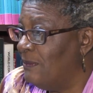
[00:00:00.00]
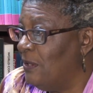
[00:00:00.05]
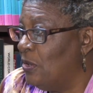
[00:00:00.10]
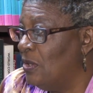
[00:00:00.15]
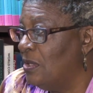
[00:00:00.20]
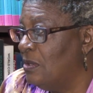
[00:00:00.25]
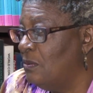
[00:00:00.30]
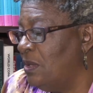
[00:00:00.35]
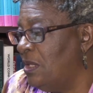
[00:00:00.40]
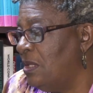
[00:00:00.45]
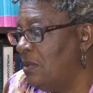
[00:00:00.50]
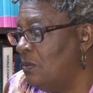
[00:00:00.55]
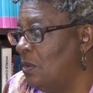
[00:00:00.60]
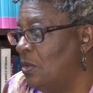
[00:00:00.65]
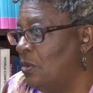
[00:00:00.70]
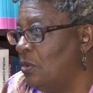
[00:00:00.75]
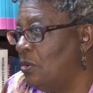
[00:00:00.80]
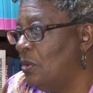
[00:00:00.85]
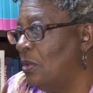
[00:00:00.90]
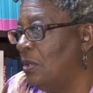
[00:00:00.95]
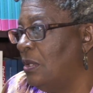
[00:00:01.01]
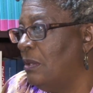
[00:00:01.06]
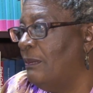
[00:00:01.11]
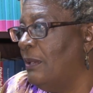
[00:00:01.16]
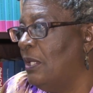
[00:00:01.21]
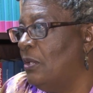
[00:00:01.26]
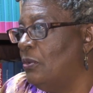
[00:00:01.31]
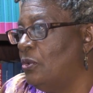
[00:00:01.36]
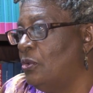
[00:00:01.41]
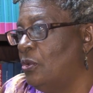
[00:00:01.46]
because we didn't want to talk
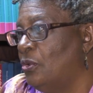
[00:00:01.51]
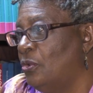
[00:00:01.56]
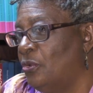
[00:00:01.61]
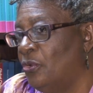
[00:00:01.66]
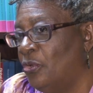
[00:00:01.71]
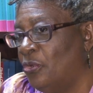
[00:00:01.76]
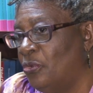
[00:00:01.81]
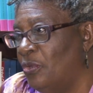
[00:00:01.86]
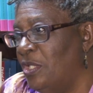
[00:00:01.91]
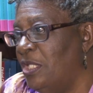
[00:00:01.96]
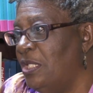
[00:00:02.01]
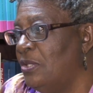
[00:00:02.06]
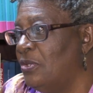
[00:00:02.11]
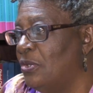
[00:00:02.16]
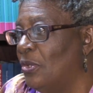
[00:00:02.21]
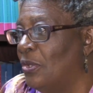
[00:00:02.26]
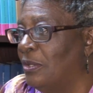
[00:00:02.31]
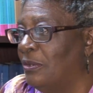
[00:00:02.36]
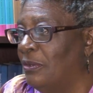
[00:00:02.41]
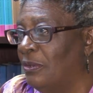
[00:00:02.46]
about trees we